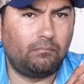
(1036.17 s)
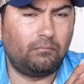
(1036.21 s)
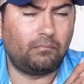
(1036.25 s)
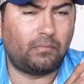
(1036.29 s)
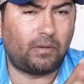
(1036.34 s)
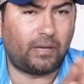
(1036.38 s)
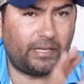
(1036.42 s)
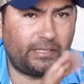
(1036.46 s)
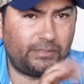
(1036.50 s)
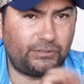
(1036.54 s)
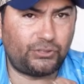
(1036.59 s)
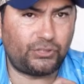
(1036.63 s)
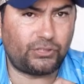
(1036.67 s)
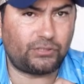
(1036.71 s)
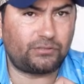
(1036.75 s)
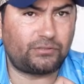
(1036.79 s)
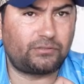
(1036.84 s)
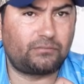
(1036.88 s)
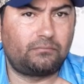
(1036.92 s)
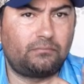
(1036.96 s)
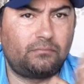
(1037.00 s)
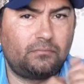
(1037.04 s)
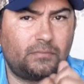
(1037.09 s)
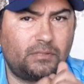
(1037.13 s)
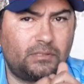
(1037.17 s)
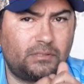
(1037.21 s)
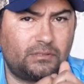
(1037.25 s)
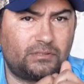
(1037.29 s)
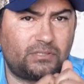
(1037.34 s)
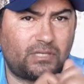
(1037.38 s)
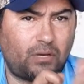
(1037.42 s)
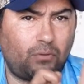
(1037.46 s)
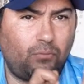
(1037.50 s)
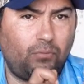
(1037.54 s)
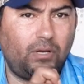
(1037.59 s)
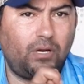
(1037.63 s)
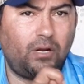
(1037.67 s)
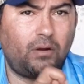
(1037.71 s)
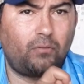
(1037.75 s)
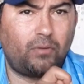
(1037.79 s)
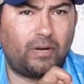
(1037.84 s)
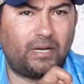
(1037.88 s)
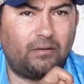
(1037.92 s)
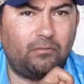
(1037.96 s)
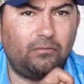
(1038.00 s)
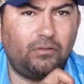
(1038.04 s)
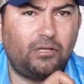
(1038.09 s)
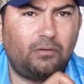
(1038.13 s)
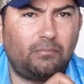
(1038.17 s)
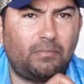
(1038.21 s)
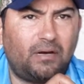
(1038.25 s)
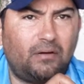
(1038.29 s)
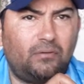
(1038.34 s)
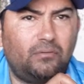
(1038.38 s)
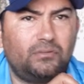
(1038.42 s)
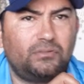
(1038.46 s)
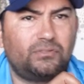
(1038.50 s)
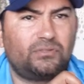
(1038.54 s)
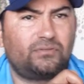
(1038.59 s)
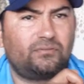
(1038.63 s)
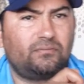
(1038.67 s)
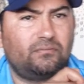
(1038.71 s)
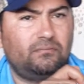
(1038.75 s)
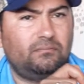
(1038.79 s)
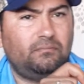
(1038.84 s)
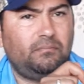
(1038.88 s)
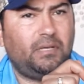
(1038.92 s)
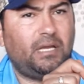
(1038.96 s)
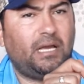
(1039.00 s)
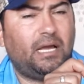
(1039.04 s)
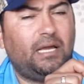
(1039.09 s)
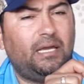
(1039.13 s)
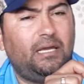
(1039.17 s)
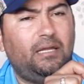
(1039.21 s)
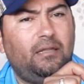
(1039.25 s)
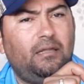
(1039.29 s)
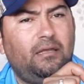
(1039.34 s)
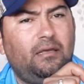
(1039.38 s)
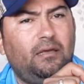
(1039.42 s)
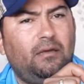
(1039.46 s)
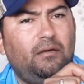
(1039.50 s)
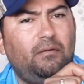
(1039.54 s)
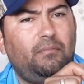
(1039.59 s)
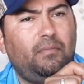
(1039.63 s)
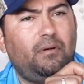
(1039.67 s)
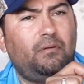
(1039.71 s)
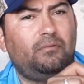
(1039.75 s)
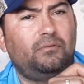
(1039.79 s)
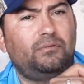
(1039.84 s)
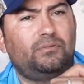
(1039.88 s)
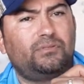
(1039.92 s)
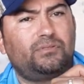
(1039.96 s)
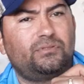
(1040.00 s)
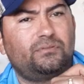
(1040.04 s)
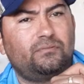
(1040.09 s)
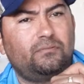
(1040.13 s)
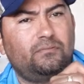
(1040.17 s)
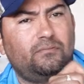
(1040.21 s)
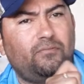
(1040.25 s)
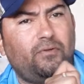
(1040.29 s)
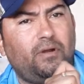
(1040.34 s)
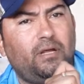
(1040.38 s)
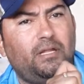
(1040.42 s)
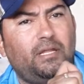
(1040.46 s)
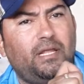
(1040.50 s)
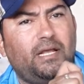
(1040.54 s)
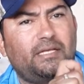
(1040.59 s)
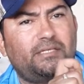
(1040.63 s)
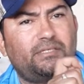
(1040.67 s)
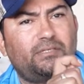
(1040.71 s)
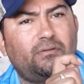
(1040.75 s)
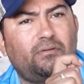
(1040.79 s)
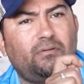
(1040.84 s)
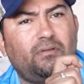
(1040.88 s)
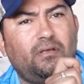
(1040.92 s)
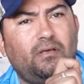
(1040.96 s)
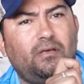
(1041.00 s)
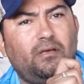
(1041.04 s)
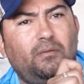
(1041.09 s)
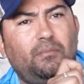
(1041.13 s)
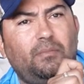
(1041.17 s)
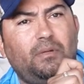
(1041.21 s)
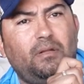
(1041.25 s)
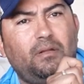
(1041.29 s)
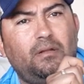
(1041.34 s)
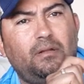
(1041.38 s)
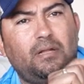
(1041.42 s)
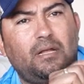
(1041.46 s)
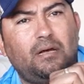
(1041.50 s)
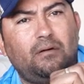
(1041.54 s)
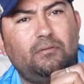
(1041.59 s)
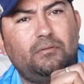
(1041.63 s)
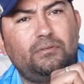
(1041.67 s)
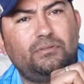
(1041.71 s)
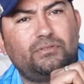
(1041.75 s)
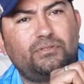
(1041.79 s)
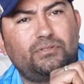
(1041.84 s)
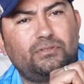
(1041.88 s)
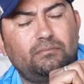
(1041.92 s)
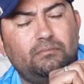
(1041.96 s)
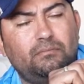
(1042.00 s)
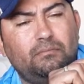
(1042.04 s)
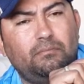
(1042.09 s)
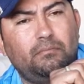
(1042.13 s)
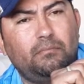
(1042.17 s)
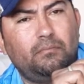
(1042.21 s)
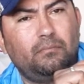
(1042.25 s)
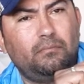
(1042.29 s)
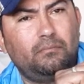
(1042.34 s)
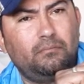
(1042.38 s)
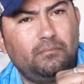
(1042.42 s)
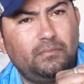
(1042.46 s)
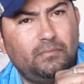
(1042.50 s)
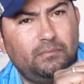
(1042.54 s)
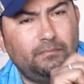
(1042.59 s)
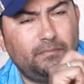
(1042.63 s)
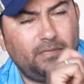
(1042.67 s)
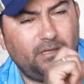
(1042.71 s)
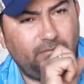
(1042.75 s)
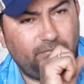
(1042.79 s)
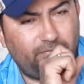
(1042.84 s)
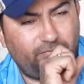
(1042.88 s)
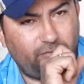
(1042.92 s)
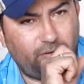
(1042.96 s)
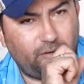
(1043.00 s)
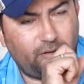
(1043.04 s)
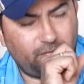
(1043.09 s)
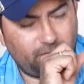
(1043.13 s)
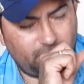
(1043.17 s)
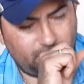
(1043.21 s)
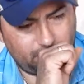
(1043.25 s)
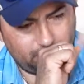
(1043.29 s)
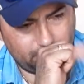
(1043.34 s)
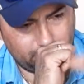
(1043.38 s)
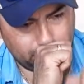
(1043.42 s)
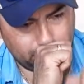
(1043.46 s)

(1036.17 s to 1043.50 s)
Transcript: Because I went around them. I was behind them, I was right next to them, and then I was in front of them.